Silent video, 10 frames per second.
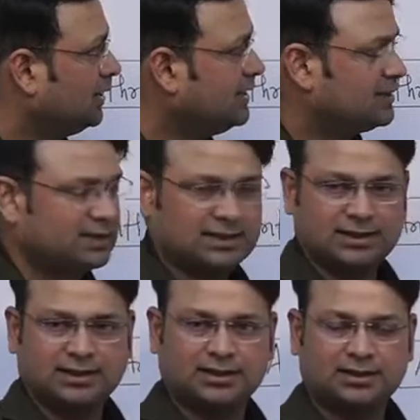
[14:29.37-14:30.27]
it
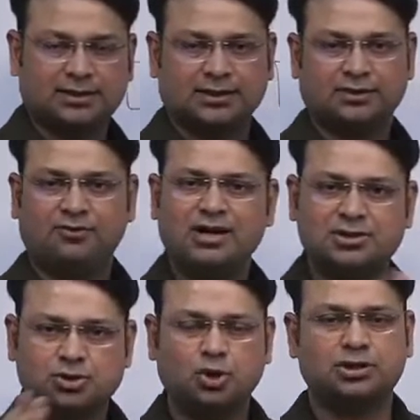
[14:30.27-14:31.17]

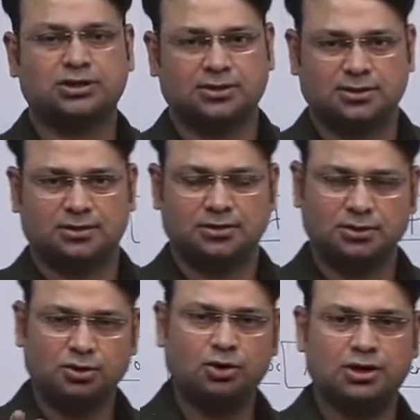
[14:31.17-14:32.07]
was not
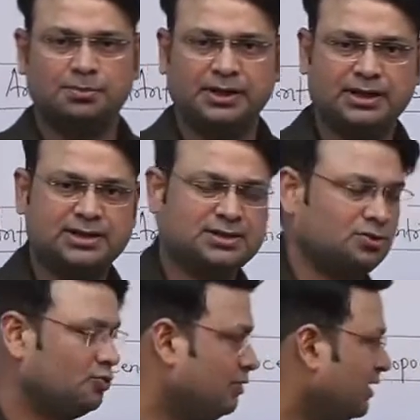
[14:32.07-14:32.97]
good,
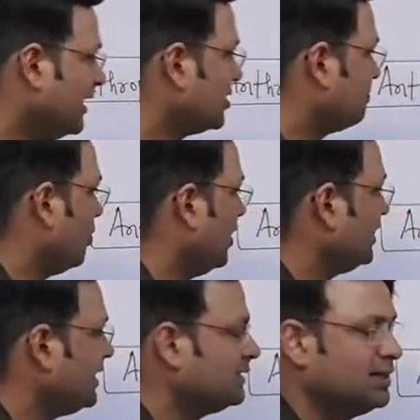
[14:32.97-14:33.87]
because we were
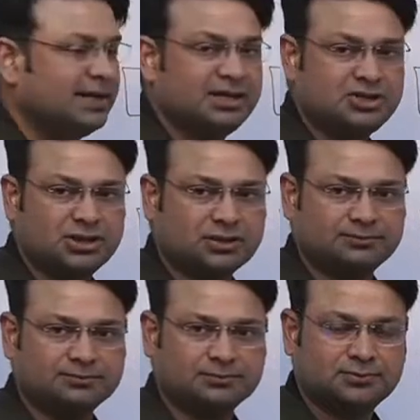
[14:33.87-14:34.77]
exploiting the nature.
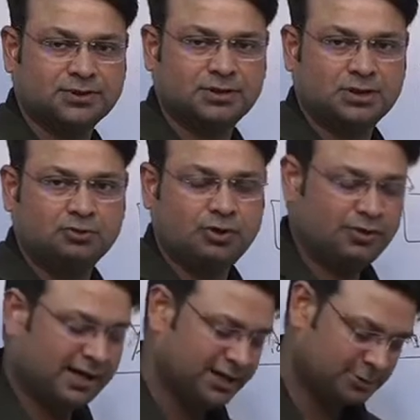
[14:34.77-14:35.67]
We
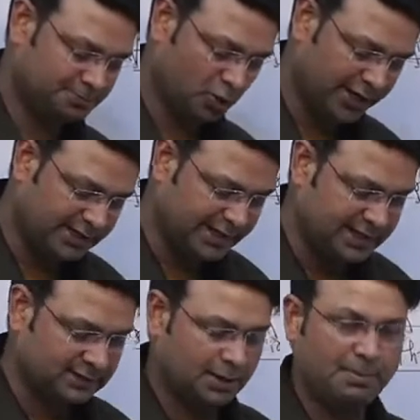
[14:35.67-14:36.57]
were
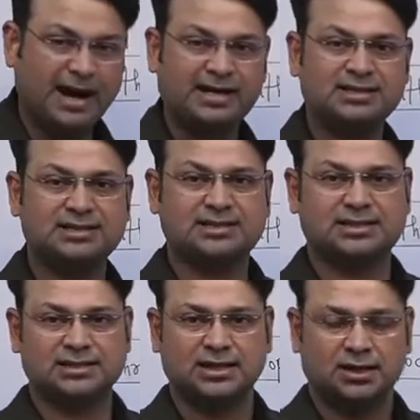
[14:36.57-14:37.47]
exploiting the
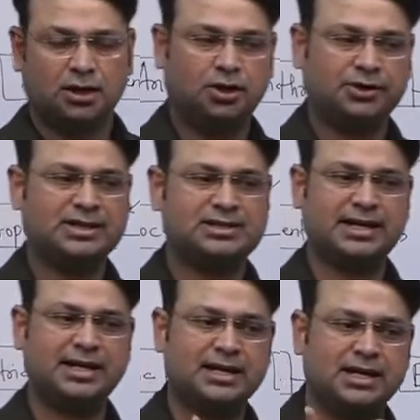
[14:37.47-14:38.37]
mines, or you can
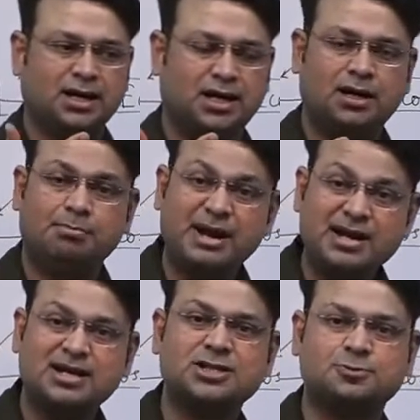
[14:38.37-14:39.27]
say
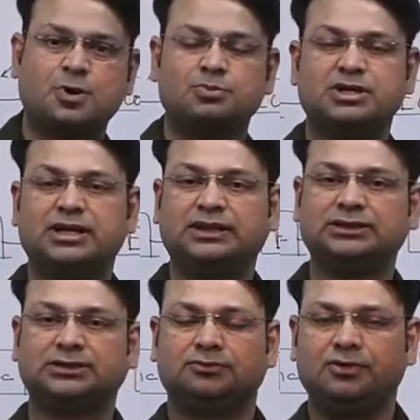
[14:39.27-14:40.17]
minerals from the
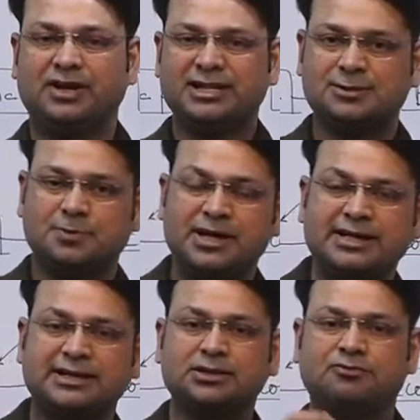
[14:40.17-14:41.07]
earth. We were
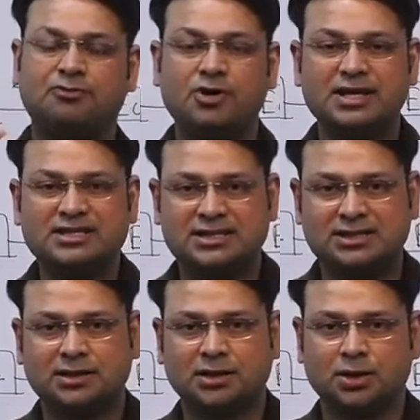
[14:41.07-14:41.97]
exploiting the
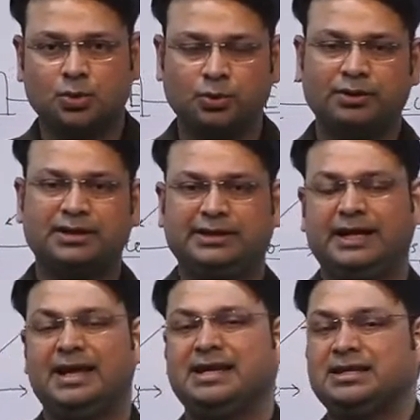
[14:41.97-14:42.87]
forest. We were
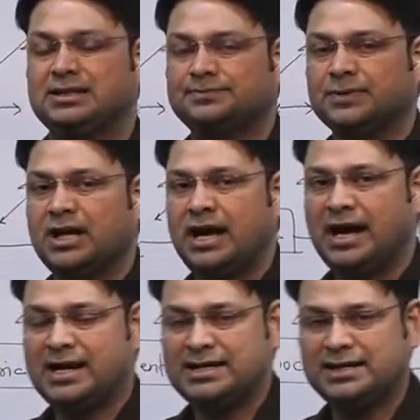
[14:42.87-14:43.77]
killing
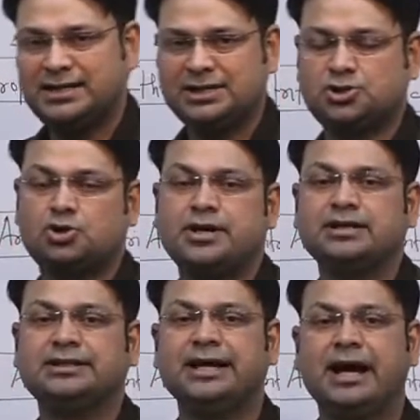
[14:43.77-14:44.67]
and
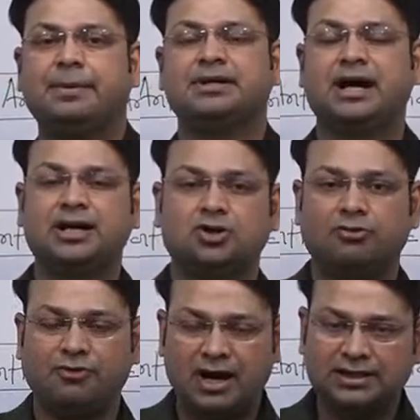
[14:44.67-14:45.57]
destroying the habitat
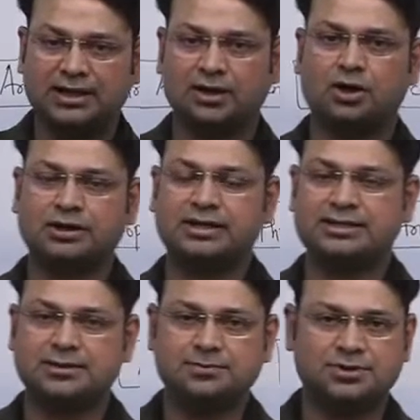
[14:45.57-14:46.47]
of other
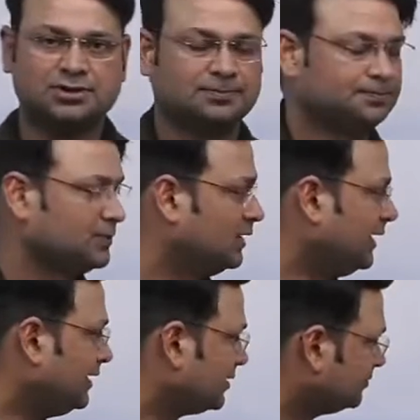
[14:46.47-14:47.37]
organisms,
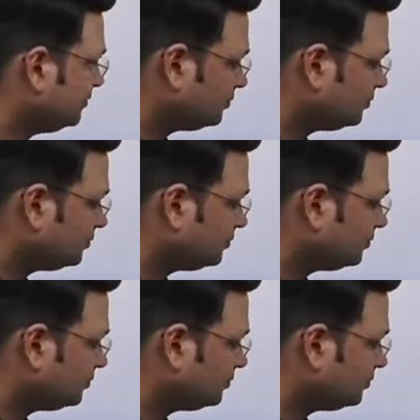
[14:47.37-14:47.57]
right?